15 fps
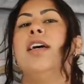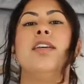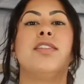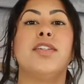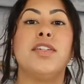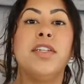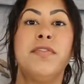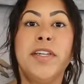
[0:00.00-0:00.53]

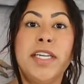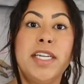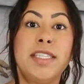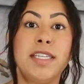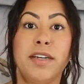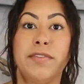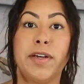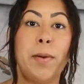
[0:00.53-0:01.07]

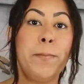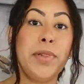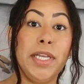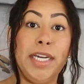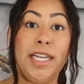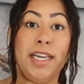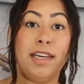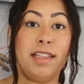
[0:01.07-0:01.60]
certificates of
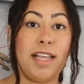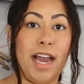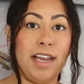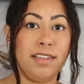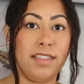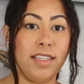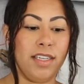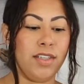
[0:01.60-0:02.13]
completing
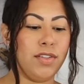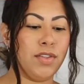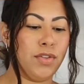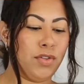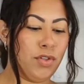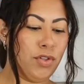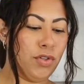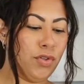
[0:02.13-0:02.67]
classes
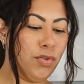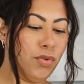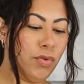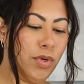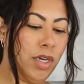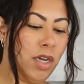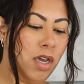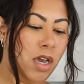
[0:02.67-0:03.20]

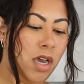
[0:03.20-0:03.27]
to